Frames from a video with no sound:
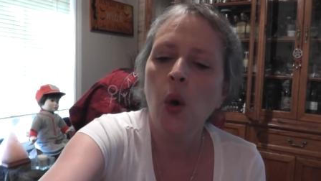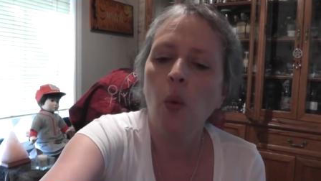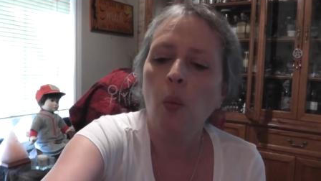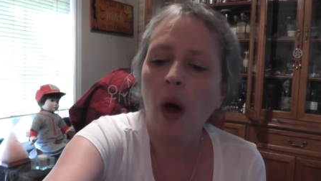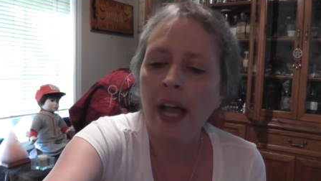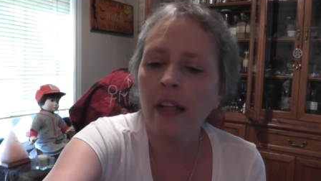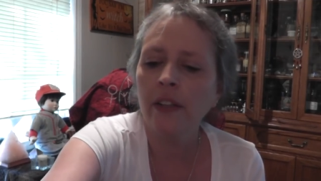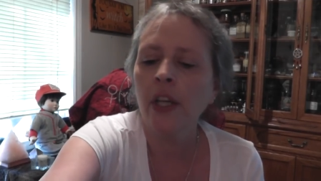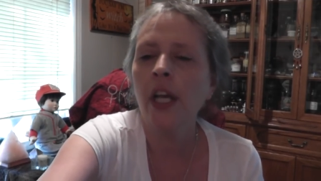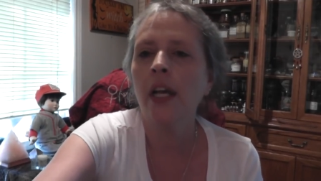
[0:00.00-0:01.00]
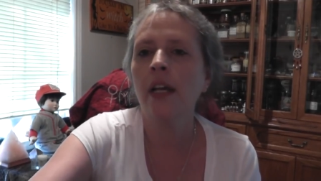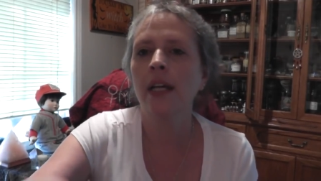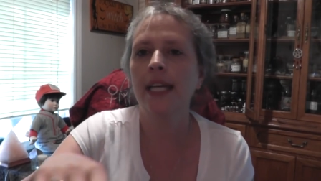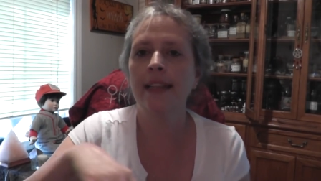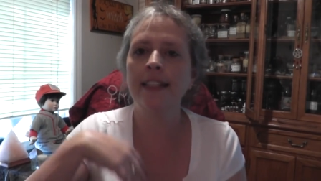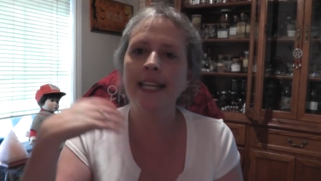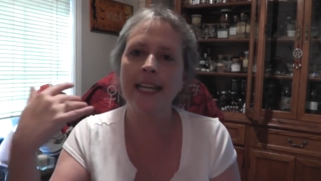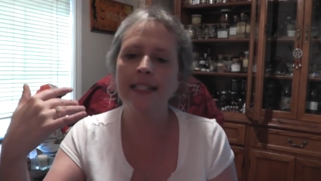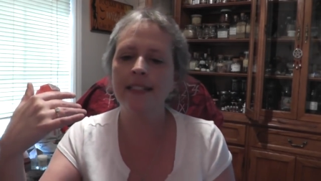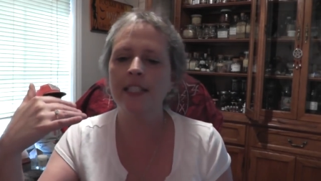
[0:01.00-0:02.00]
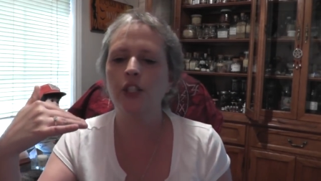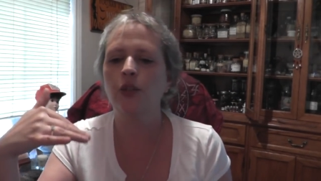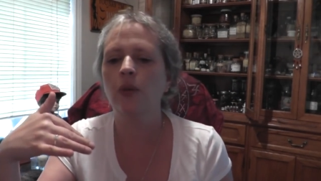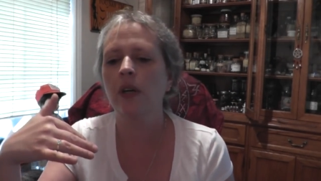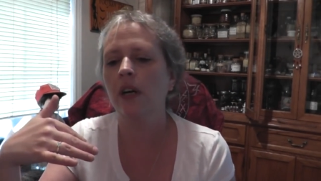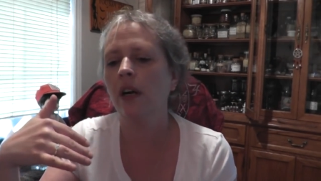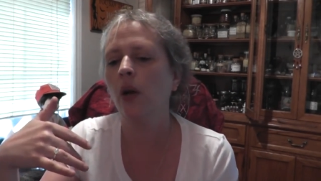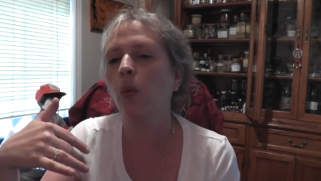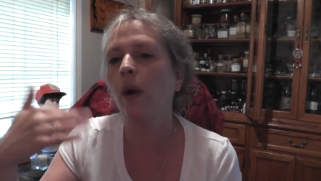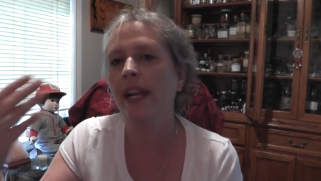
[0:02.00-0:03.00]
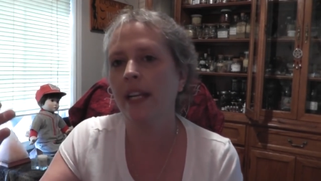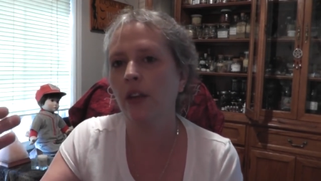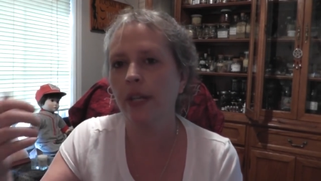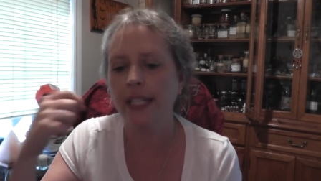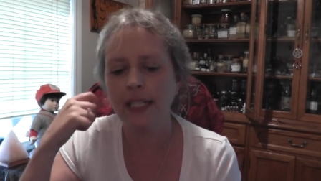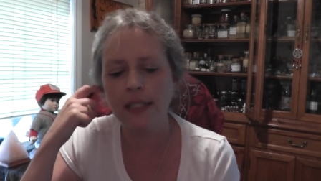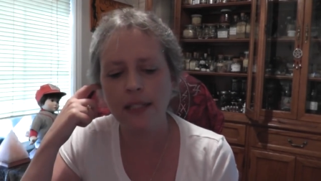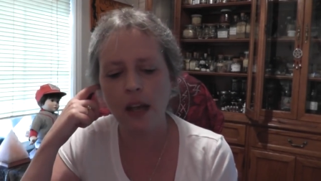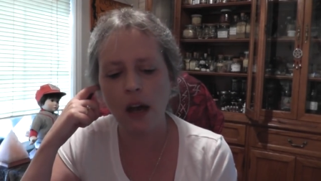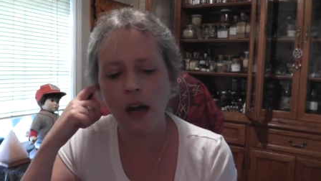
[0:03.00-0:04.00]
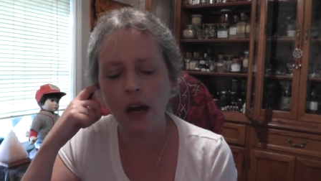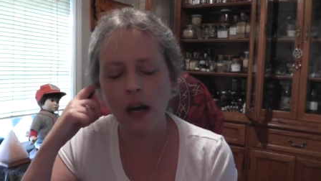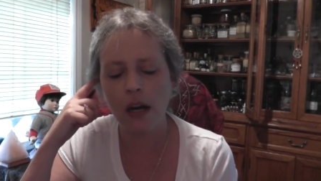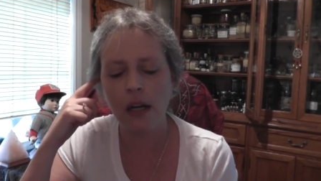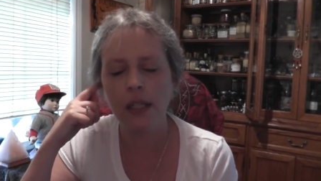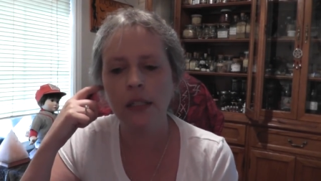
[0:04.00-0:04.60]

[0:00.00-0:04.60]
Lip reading: While in the days that your wet ingredients are